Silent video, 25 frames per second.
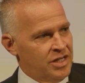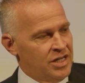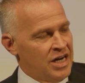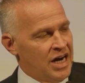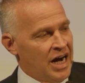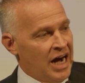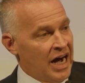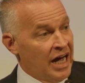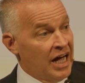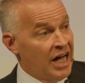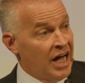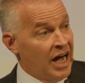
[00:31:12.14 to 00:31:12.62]

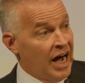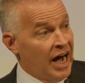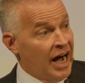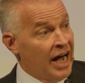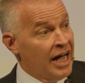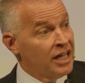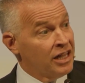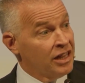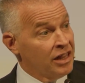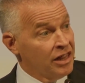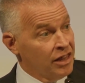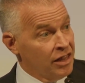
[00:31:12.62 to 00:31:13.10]

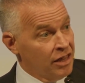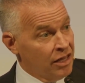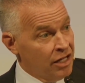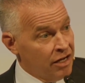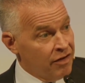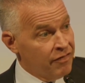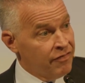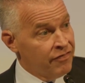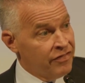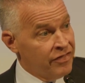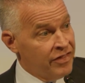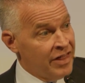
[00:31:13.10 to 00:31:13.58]
I
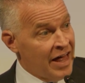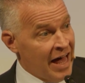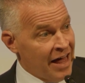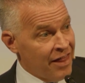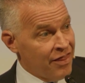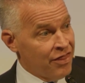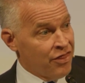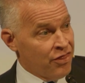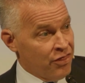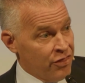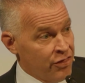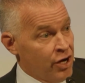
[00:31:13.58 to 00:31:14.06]
love
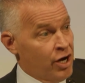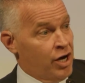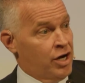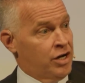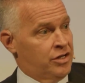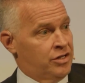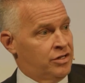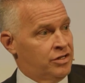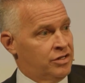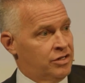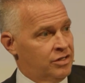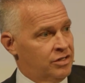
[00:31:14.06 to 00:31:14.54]
that
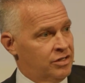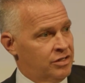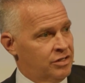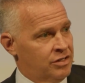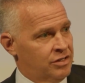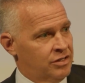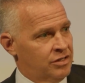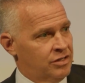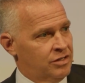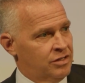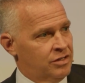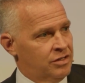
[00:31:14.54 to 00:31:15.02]
thought.
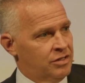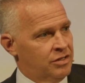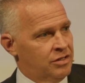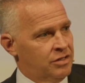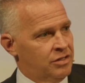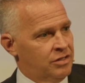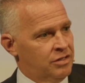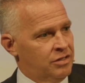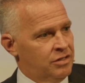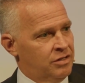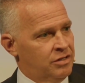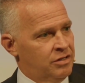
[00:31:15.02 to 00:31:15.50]

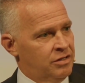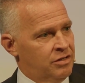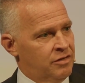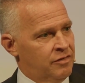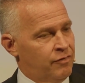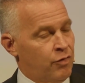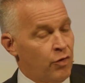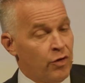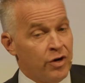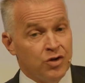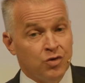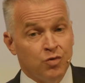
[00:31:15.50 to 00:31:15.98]

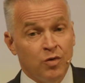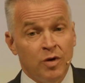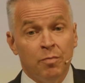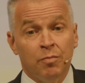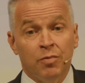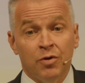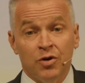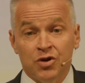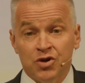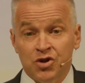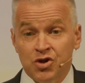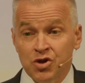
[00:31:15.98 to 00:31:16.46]
For as we
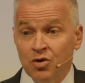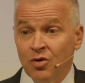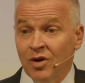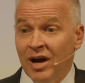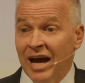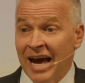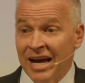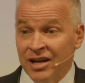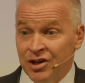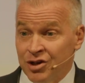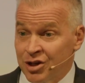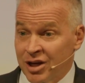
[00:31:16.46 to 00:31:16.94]
pursue
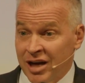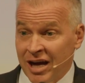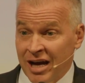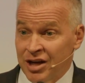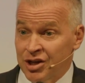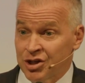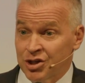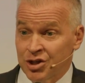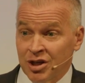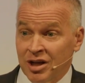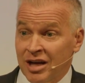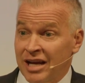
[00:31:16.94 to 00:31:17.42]

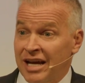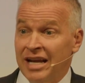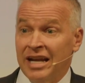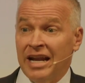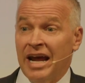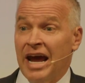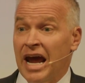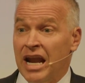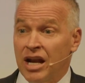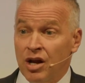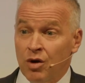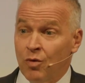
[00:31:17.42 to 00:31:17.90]
education in
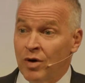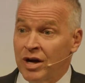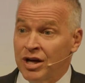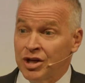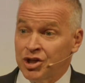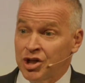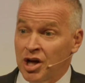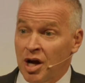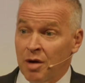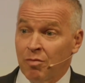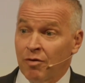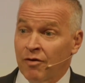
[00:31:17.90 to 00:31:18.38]
any way,
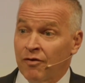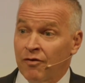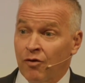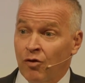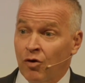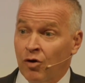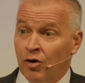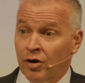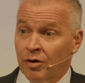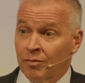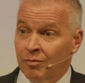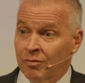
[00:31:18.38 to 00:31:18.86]
shape, or
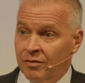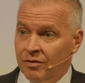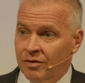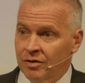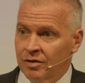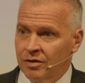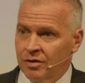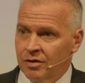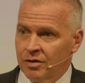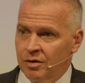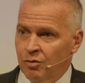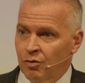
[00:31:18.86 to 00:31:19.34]
form,
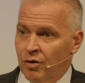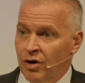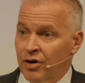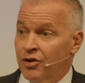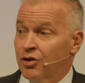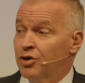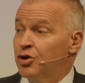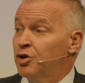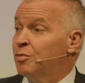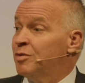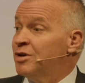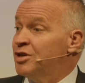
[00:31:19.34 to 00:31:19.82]
whether
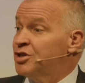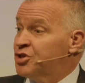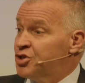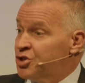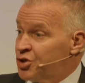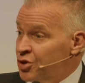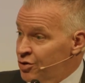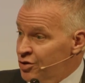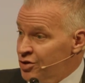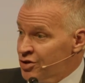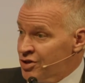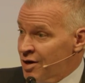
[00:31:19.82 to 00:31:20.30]
you be
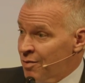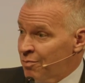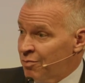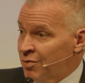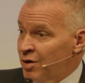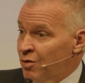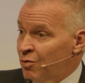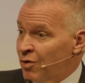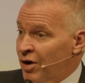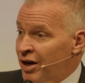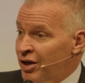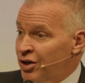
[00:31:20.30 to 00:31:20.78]
students at
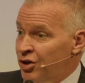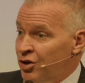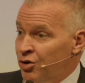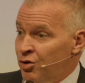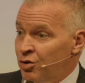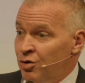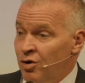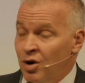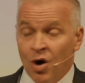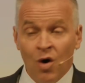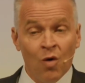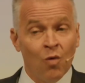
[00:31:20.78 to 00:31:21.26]

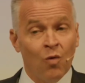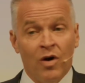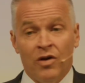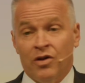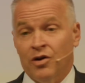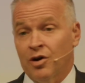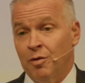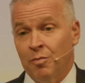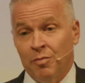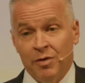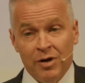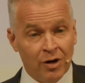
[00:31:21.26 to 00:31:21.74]
BYU,
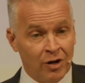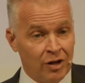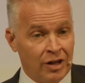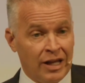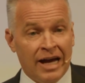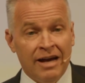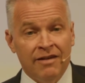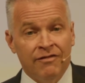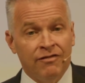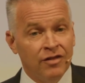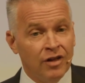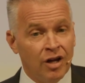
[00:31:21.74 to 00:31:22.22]
whether it be your
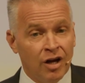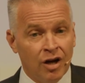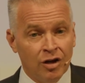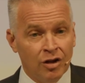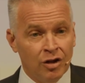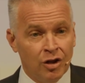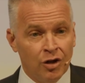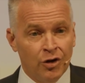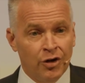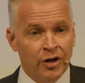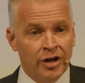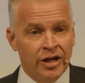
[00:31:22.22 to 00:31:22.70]
lifelong
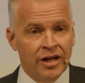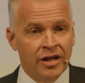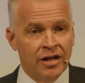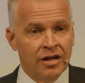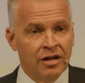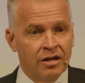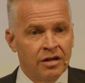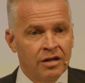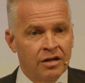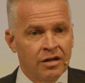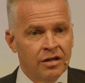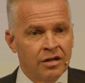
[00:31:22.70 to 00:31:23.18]
learning,
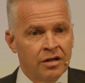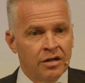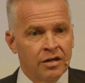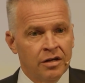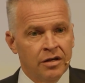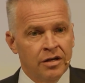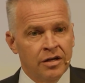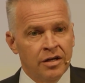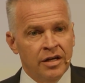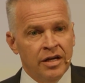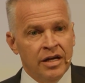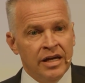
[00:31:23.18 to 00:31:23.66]

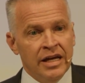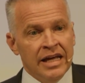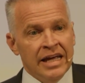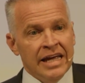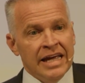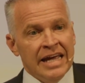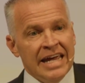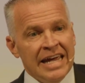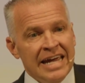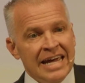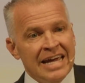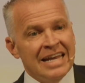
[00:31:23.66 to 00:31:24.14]

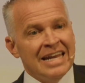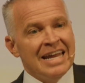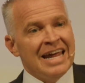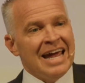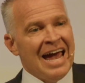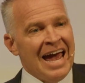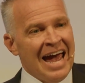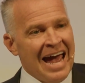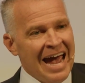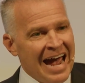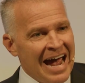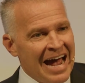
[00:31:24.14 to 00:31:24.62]
it
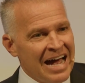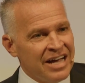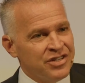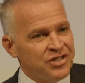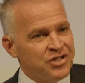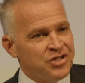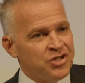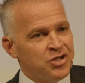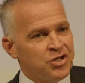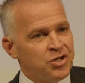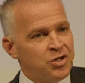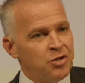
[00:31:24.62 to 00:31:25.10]

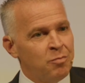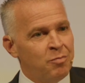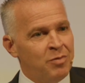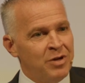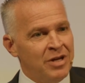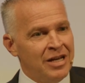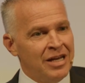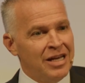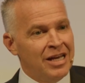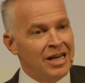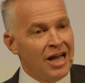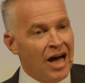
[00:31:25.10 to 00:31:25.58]
has to
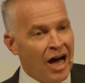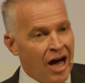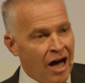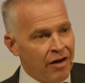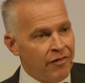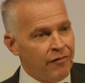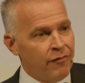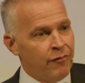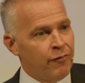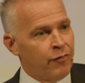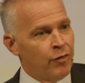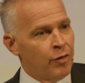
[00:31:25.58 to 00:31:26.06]
be
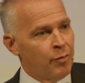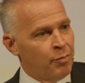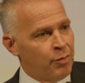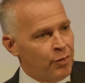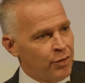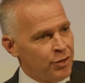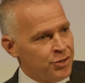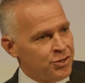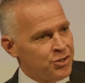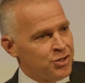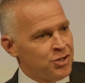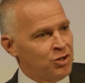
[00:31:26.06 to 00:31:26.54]
not for
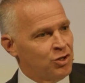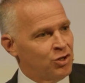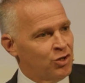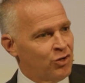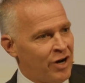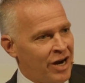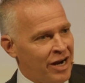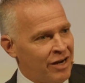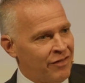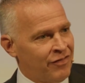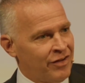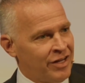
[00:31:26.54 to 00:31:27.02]
personal
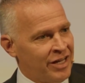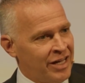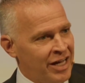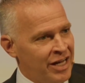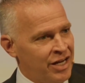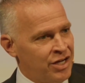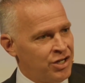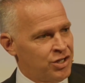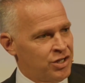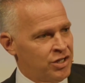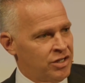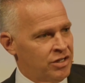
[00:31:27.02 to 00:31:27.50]

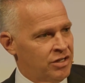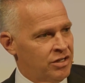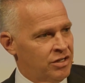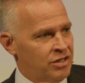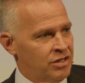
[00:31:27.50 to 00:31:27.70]
gratification,